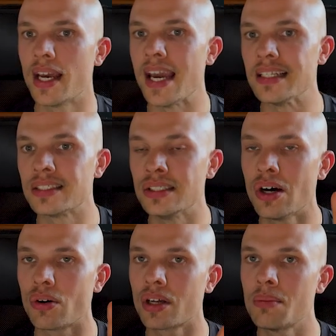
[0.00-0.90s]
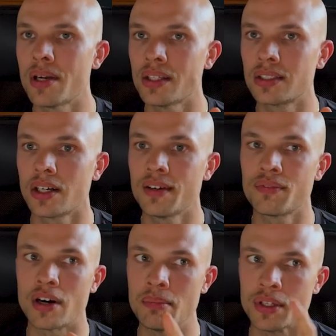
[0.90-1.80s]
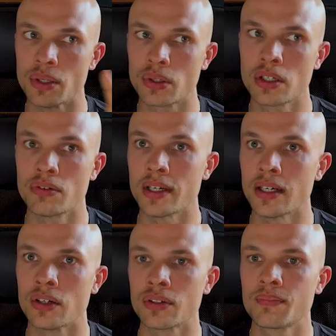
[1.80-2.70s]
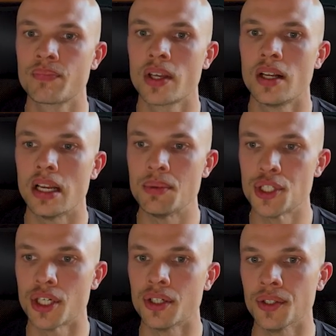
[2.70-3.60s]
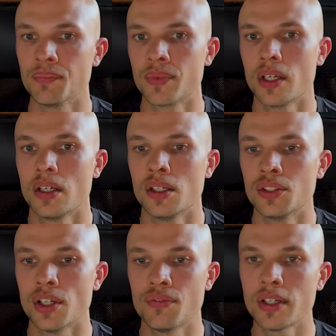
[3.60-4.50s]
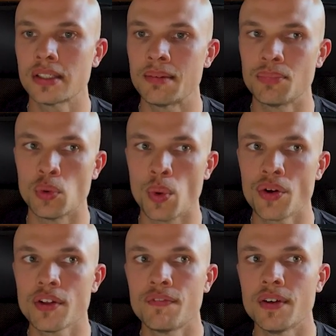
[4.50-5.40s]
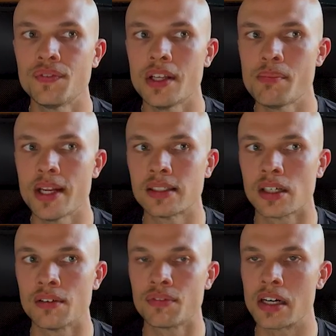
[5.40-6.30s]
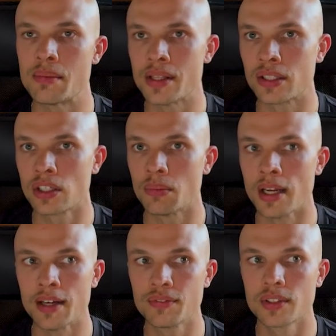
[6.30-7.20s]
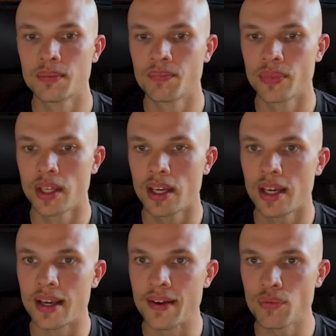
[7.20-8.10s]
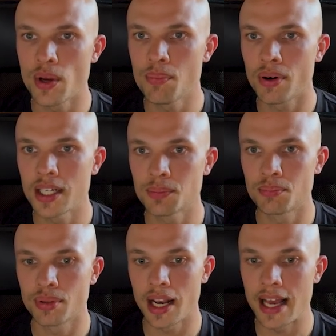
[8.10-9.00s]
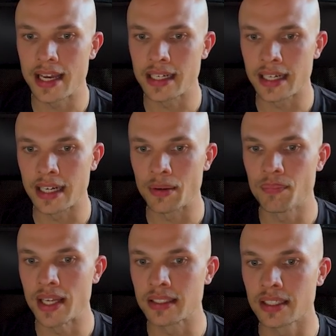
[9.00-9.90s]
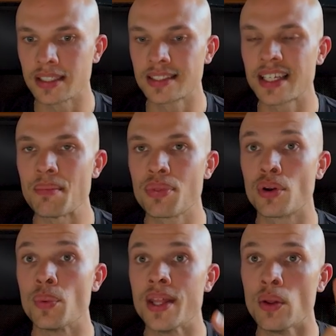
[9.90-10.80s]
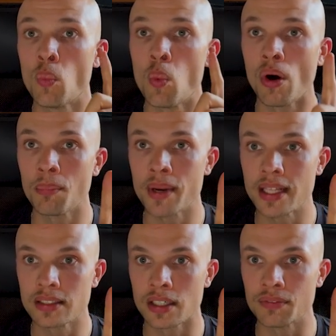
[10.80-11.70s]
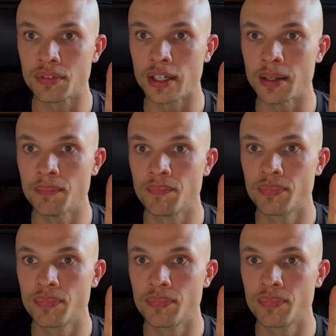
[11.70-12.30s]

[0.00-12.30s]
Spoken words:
it's not going to be on the time frame that you're currently on. Let me show you. So for example, we're on the 15-minute time frame in the top left. If we press play now, it's going to skip through in the 1 minute time frame.